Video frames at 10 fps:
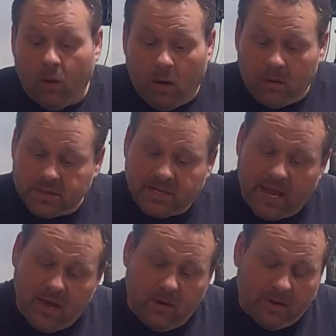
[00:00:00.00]
walls
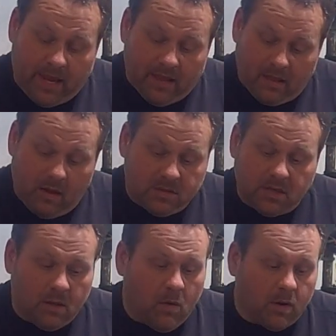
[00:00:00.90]
down and
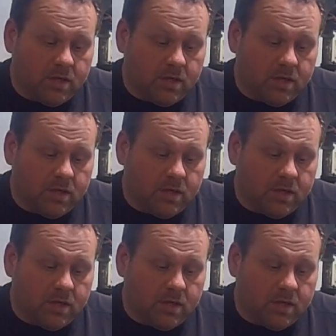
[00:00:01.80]
lost a lower